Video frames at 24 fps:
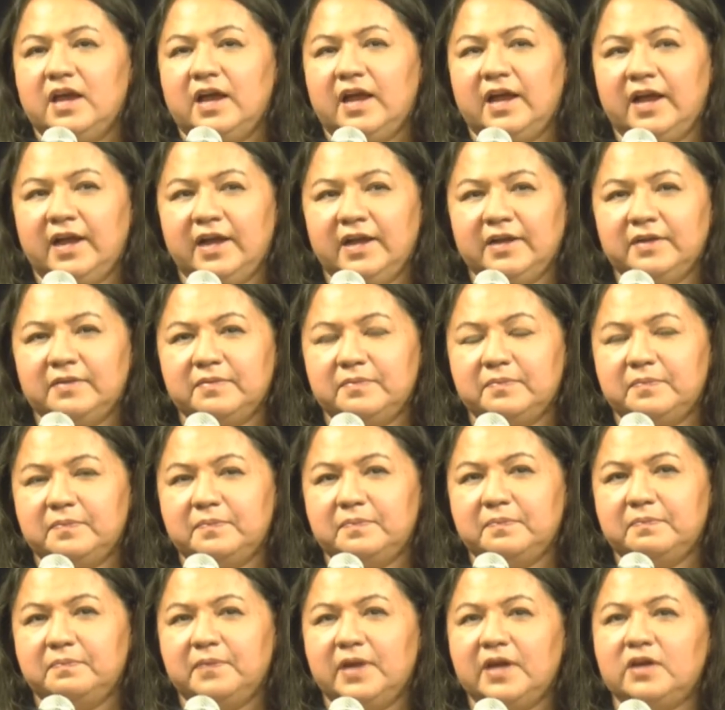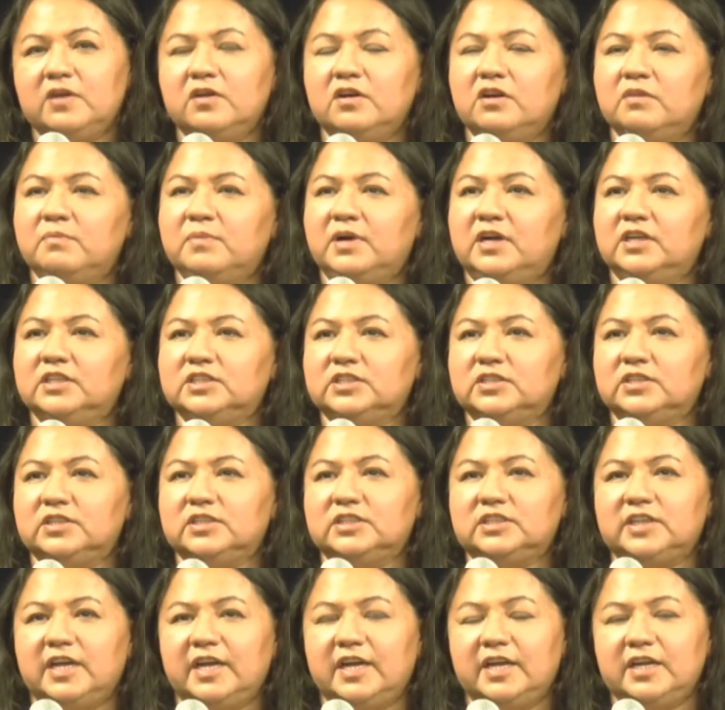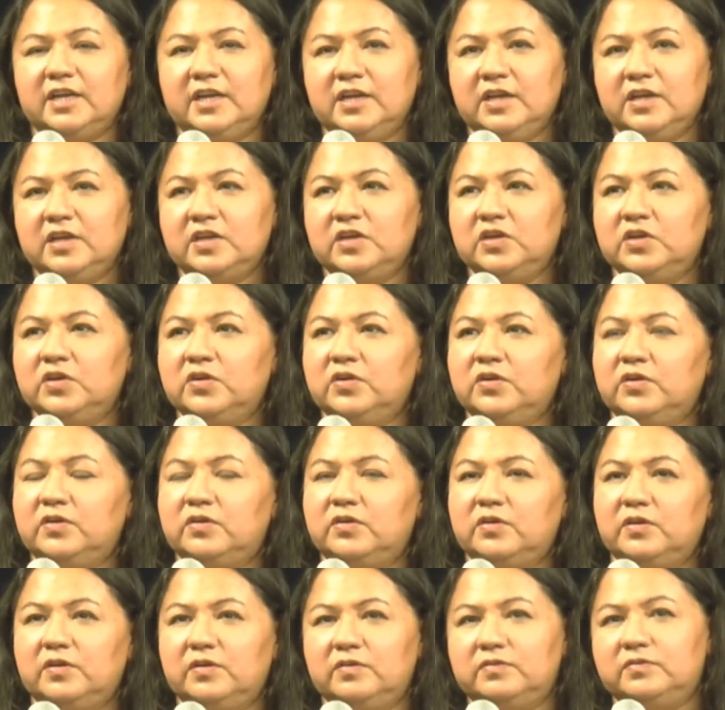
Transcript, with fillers: And Megugam also said, you know,